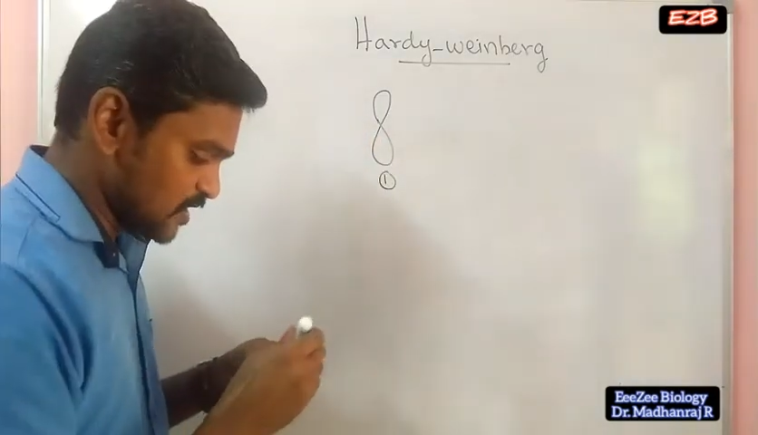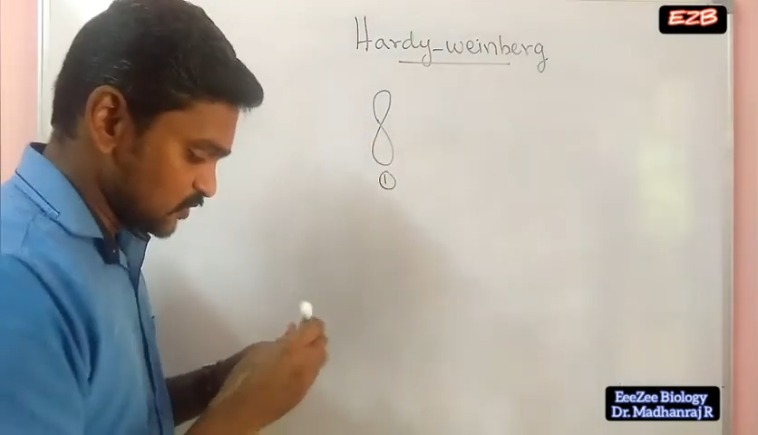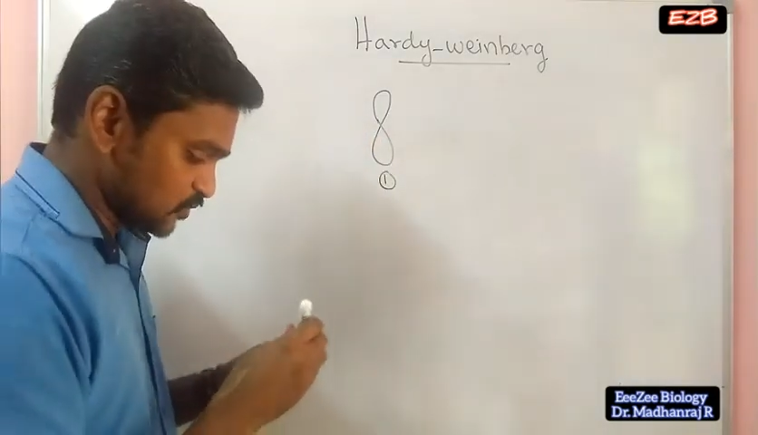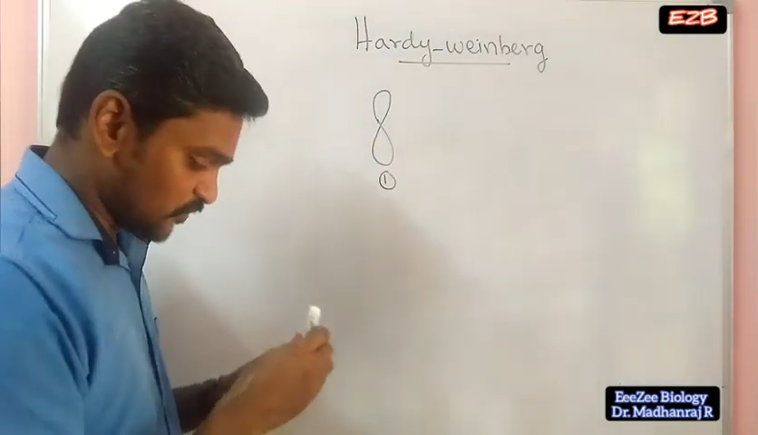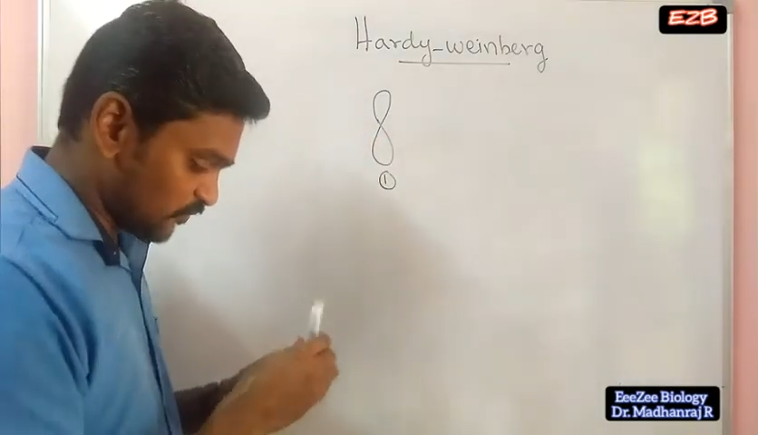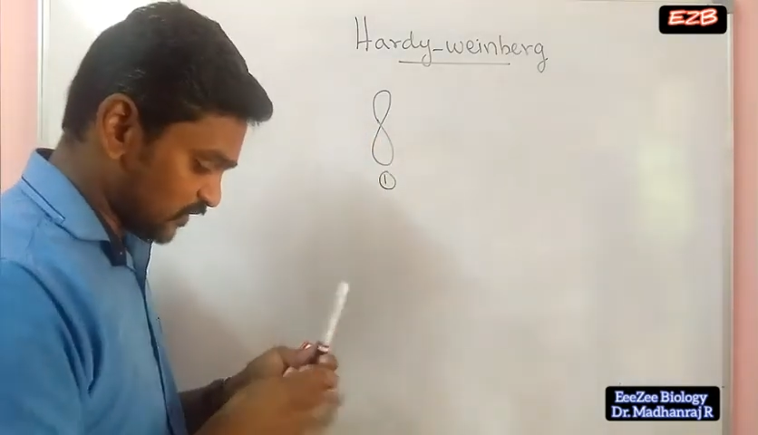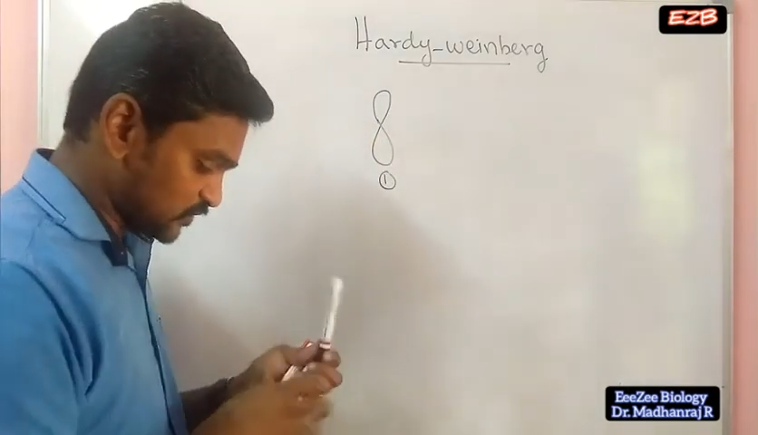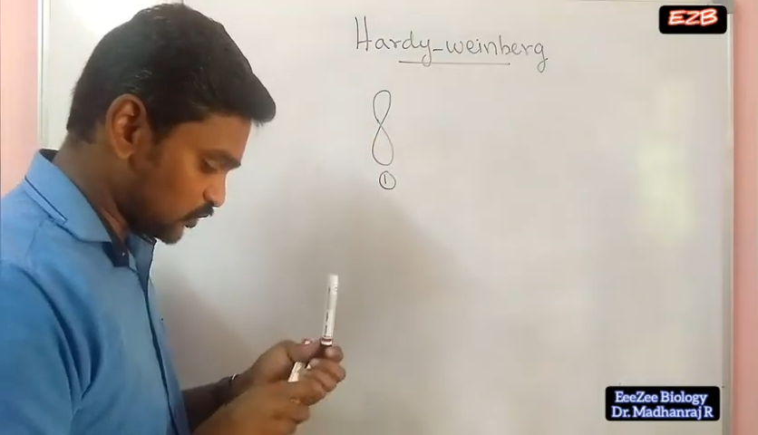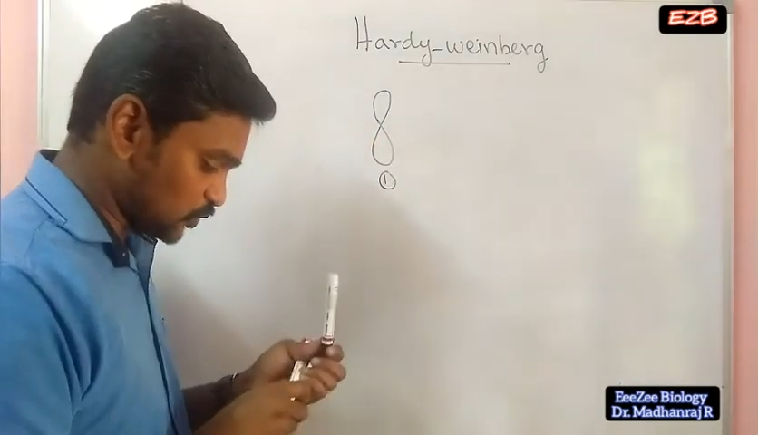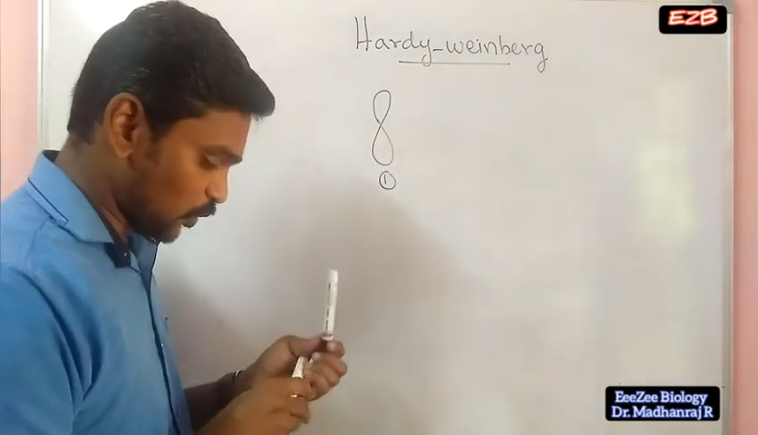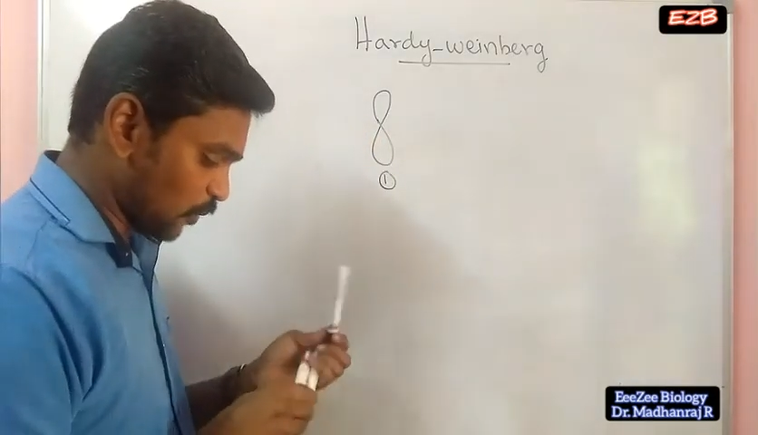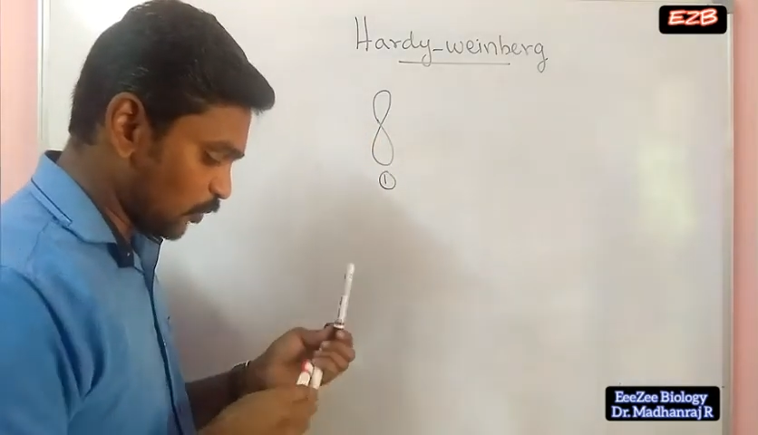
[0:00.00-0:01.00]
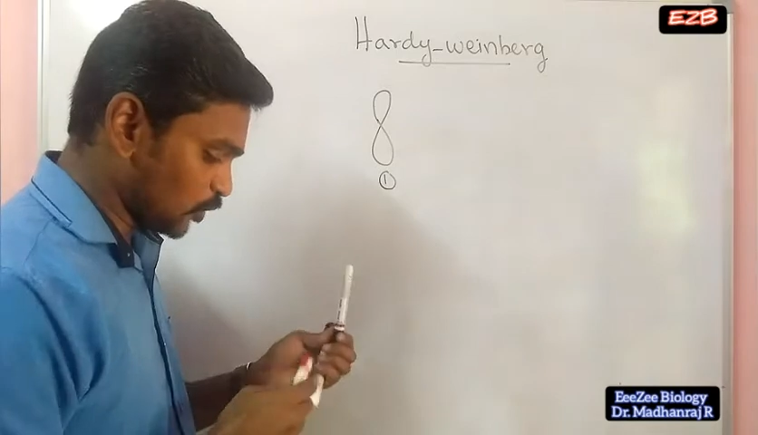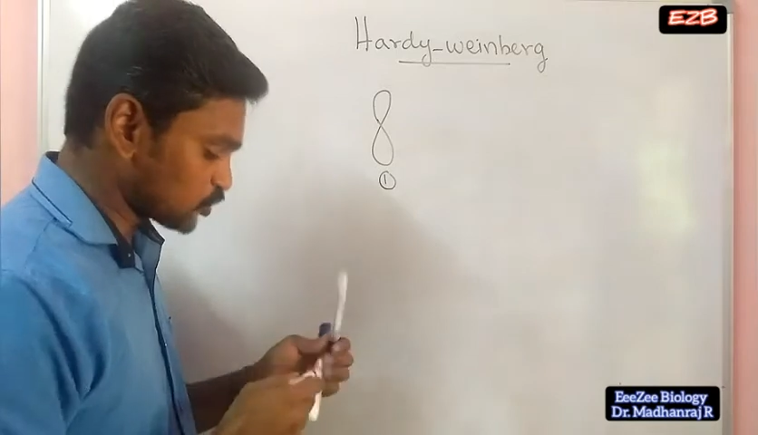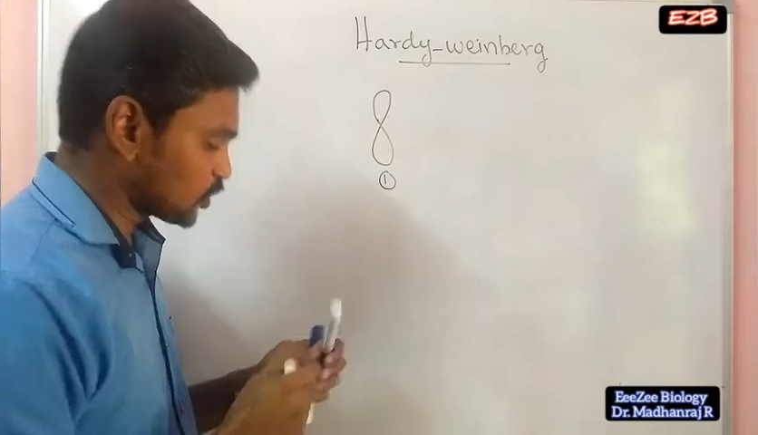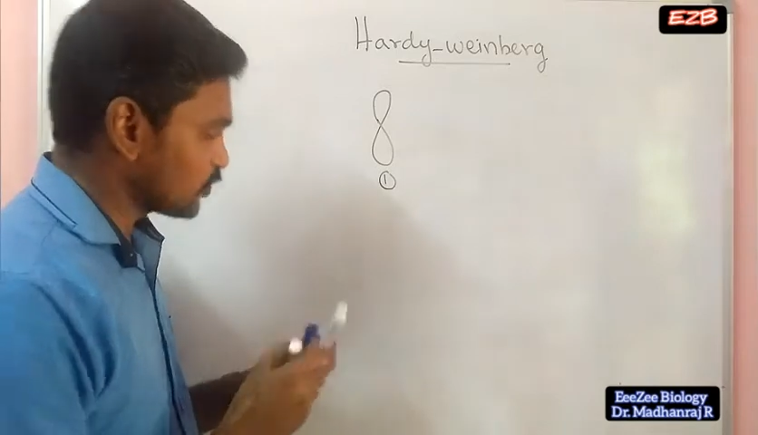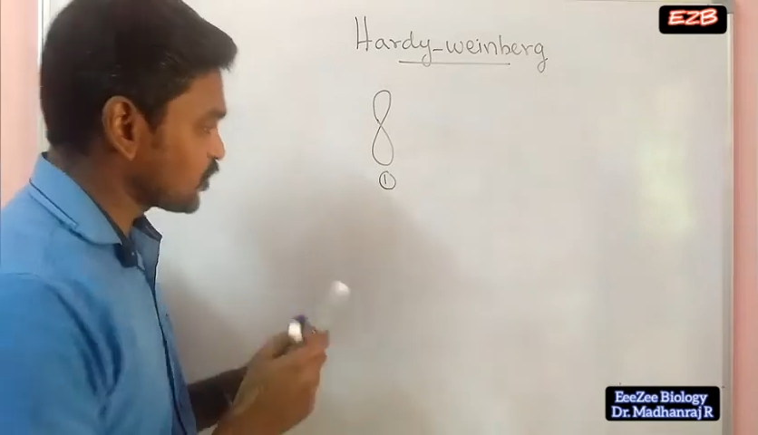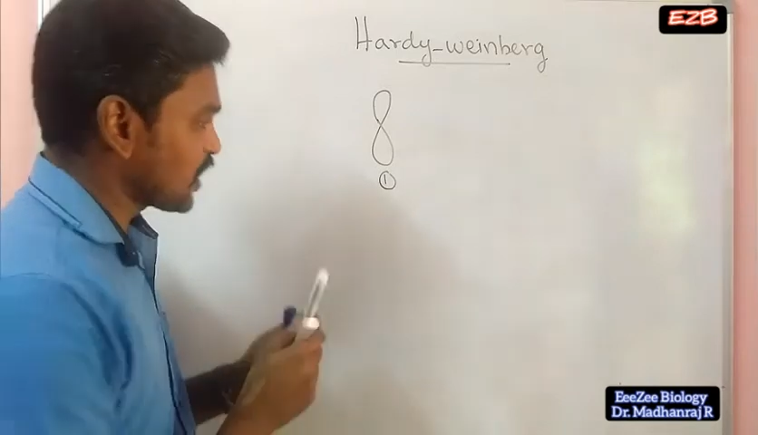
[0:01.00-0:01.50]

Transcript: So in first chromosome you